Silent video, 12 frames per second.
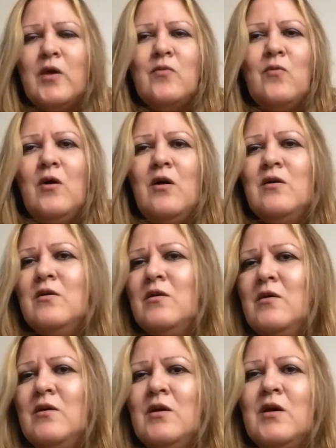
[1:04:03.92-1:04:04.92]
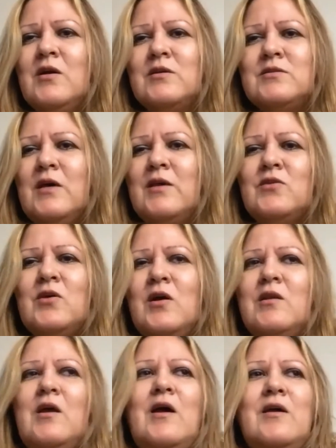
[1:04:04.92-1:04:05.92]
AWOL because I
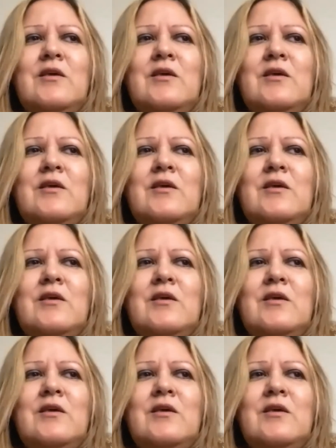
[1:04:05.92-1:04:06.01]
thought,